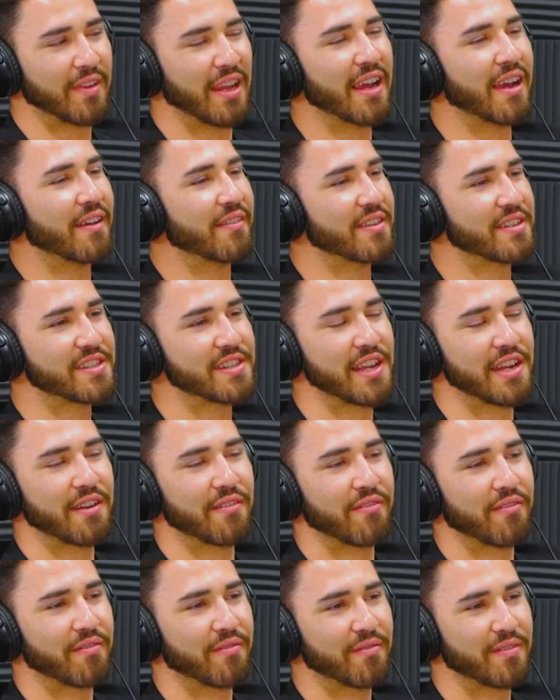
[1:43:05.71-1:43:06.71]
Yeah, the
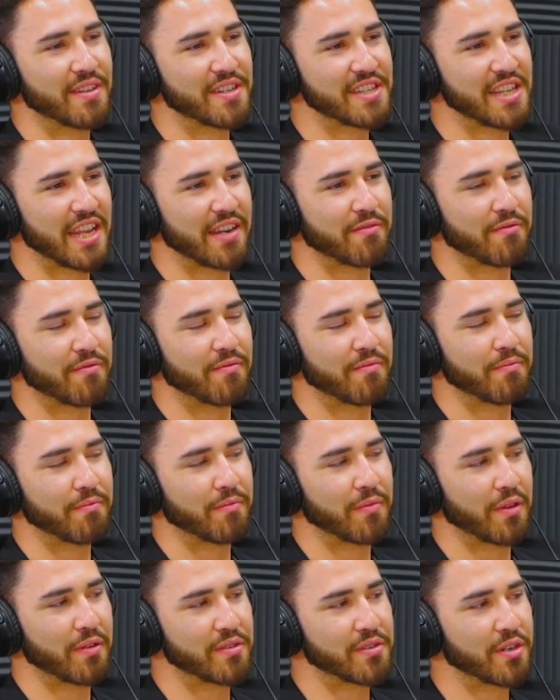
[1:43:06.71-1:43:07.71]
state of the state of
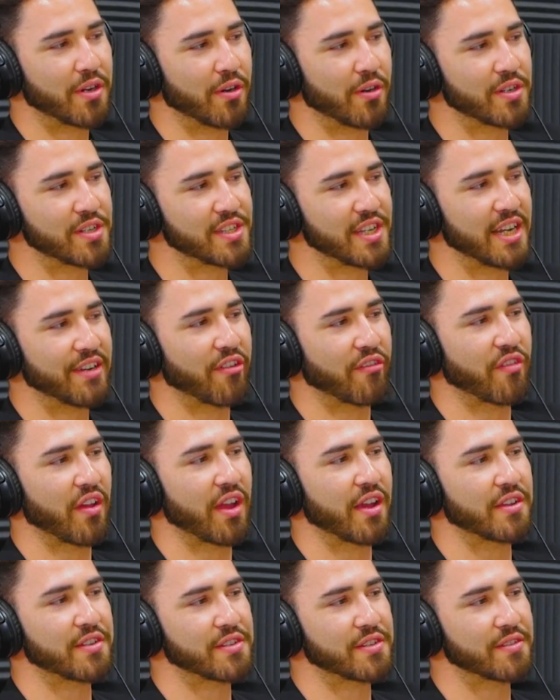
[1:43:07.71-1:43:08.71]
this current state of
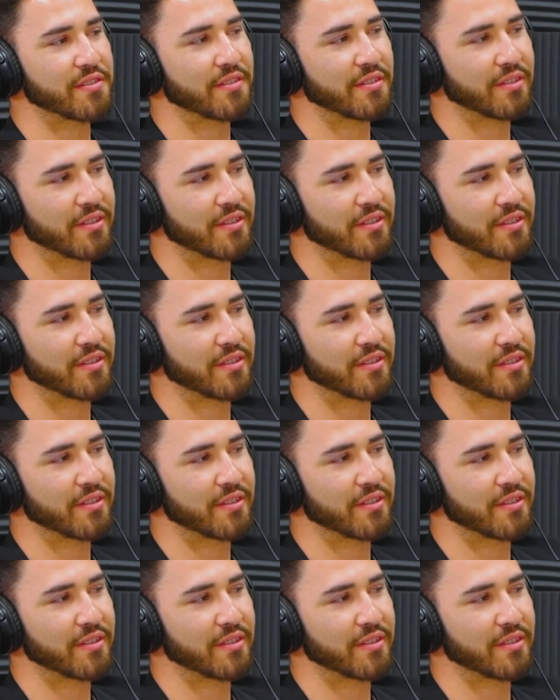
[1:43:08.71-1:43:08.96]
affairs.